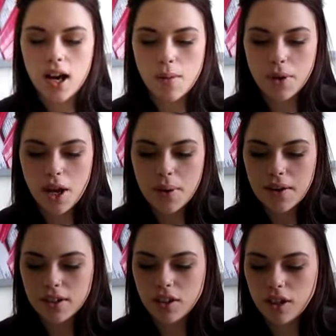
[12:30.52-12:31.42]
But I
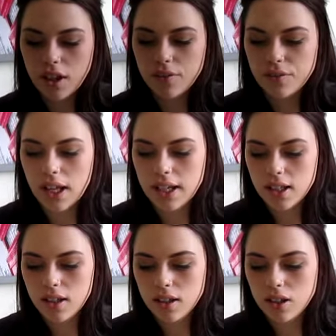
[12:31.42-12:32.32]
wear a lot of like
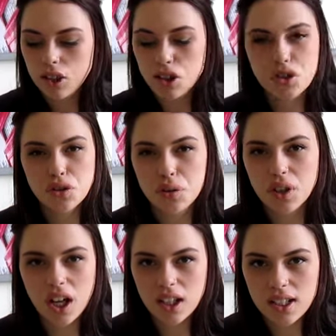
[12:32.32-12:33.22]
neutral
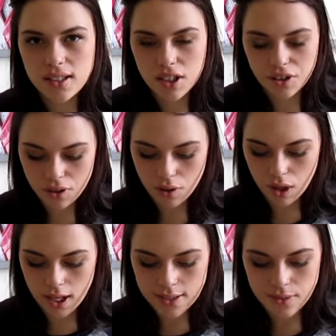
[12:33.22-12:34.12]
colors. I don't go
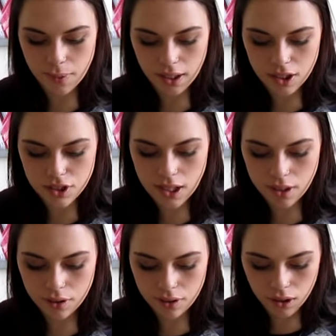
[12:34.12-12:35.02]
crazy with my
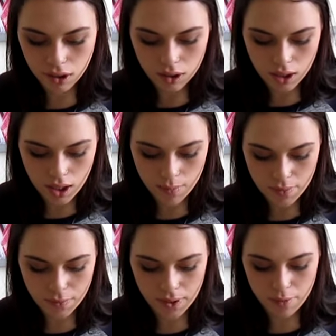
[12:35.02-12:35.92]
eyeshadow.
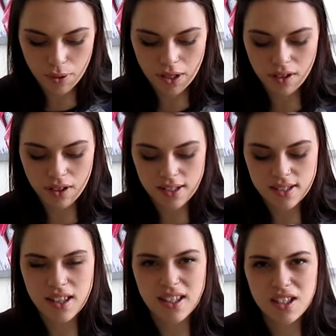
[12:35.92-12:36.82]
Even though I have brown eyes,
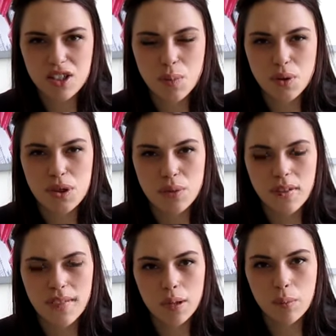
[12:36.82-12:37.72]
and I think you're supposed to
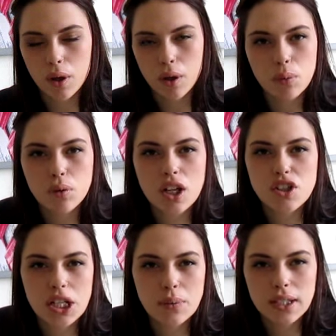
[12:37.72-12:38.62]
wear like purple
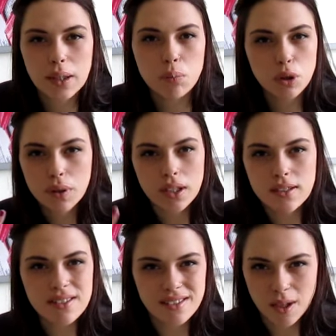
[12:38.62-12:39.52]
eyeshadow and like
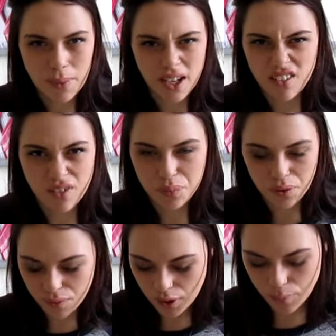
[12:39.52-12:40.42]
blueies are better for
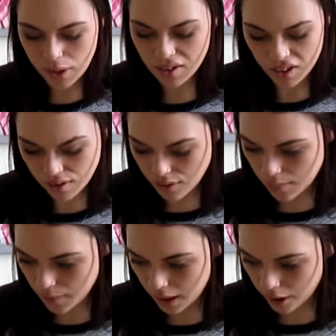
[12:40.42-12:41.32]
if you have brown eyes or
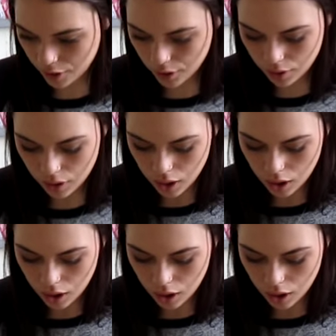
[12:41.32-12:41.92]
something. I don't know.